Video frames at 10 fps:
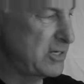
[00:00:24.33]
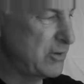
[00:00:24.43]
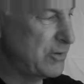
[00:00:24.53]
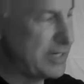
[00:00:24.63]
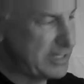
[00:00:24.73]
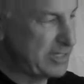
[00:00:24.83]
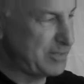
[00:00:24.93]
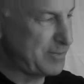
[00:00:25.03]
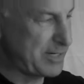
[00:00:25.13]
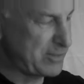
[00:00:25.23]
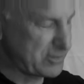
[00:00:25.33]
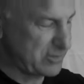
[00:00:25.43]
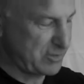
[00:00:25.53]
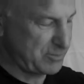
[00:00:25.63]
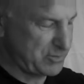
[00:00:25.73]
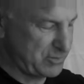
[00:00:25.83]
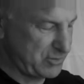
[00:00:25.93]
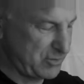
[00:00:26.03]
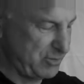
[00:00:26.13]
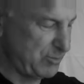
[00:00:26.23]
or any other microscope, you
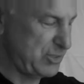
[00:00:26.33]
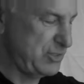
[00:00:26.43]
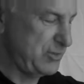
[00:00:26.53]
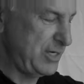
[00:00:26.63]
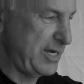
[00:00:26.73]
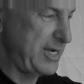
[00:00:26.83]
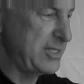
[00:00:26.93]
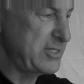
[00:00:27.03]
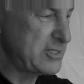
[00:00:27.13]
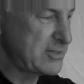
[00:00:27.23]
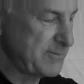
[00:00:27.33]
should hold it with two hands.